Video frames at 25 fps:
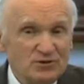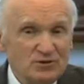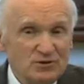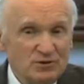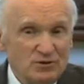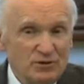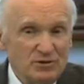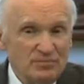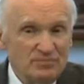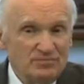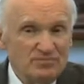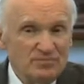
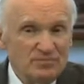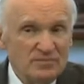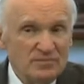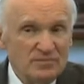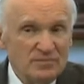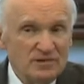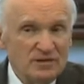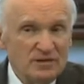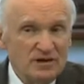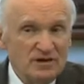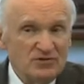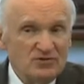I
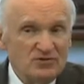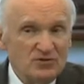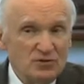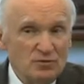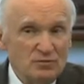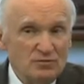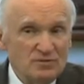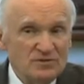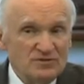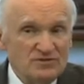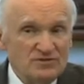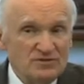gave a
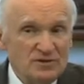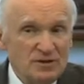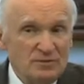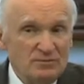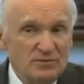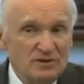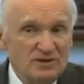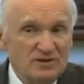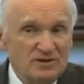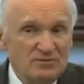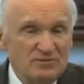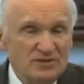little bit
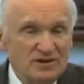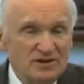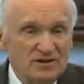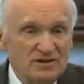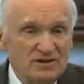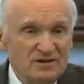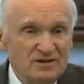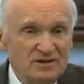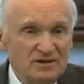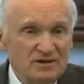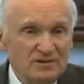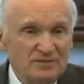and now
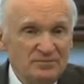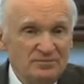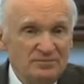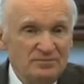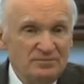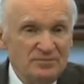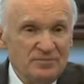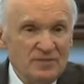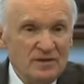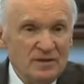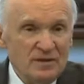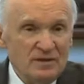I
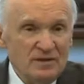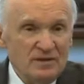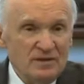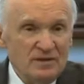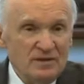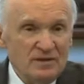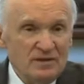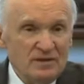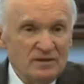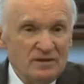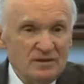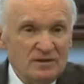expect much
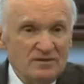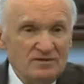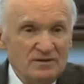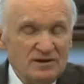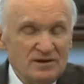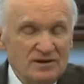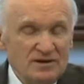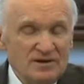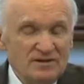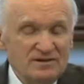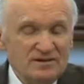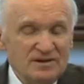more.
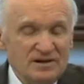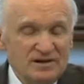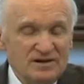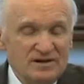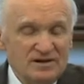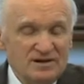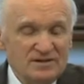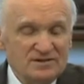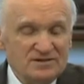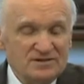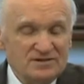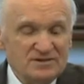That's
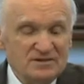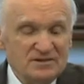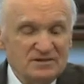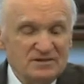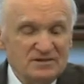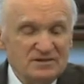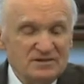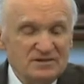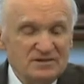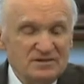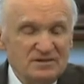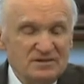
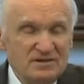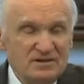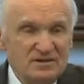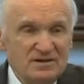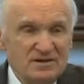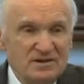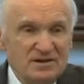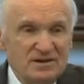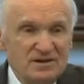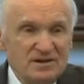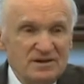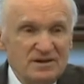what we
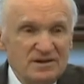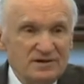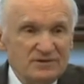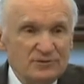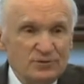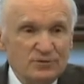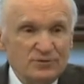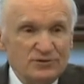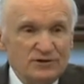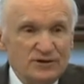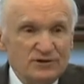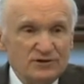
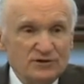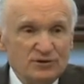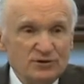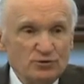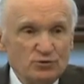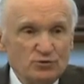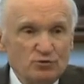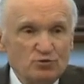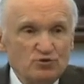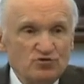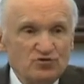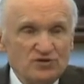spoke
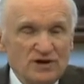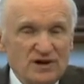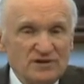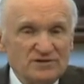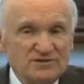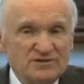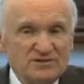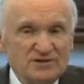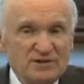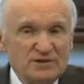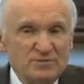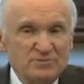about
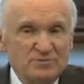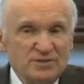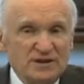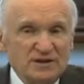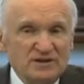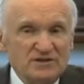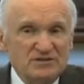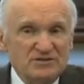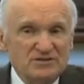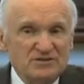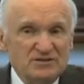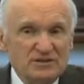
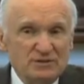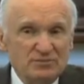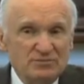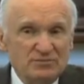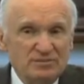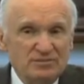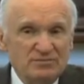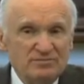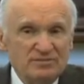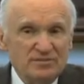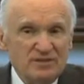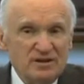
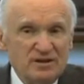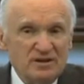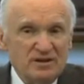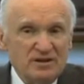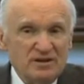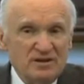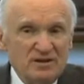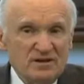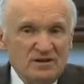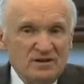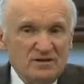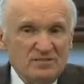at our
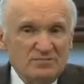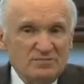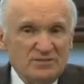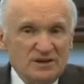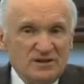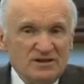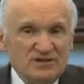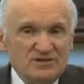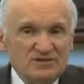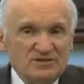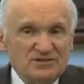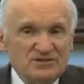
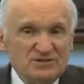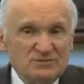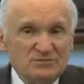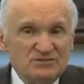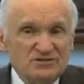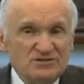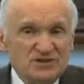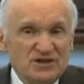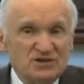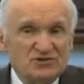lectures.